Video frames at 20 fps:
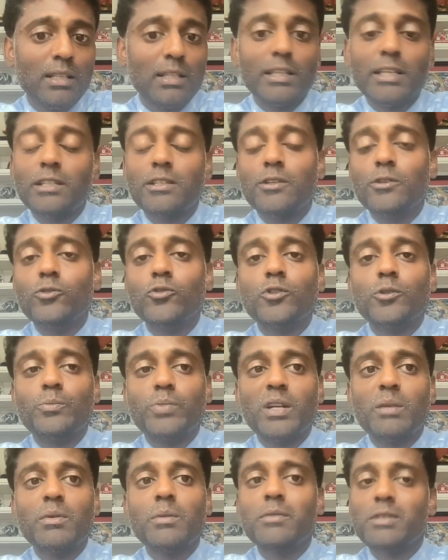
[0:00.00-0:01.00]
The link to YouTube
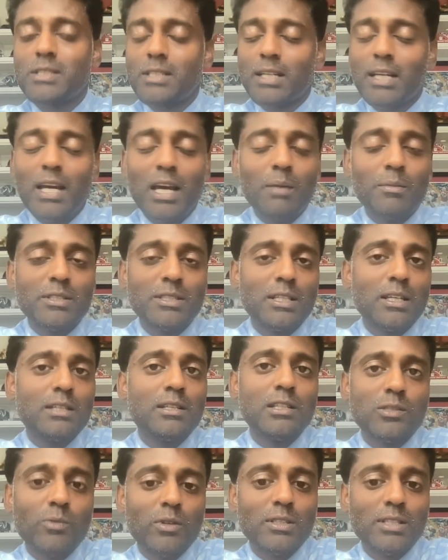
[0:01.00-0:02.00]
Premium is in the comment
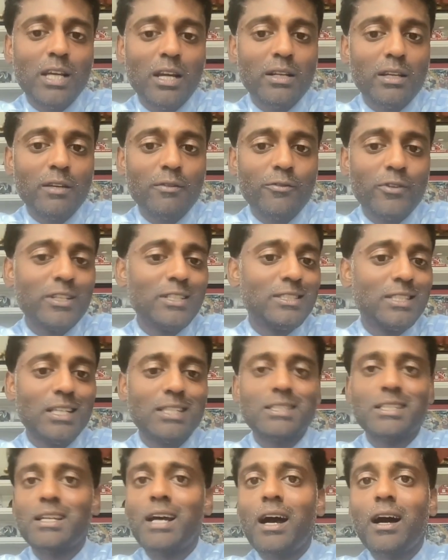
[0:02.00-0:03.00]
section, as well as how to get free
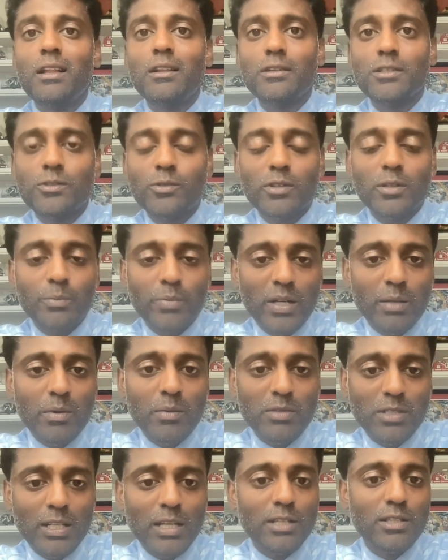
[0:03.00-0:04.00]
$60 with the
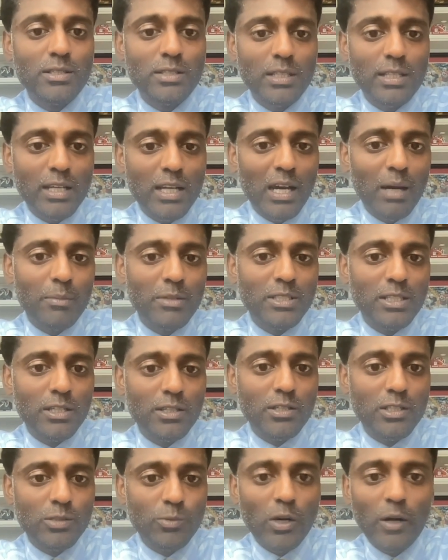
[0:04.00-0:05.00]
premium selections in the comment
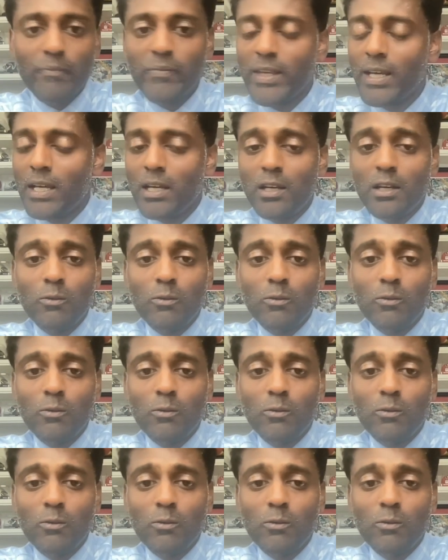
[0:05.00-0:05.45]
section as well.